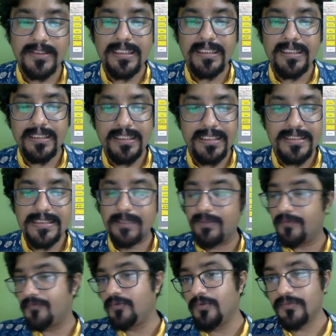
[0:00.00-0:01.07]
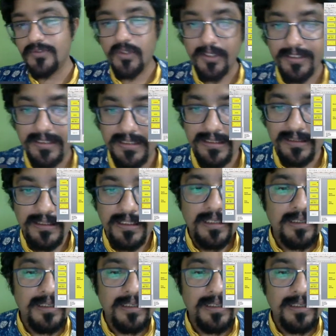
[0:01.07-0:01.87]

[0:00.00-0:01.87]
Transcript: that in case some of you joined in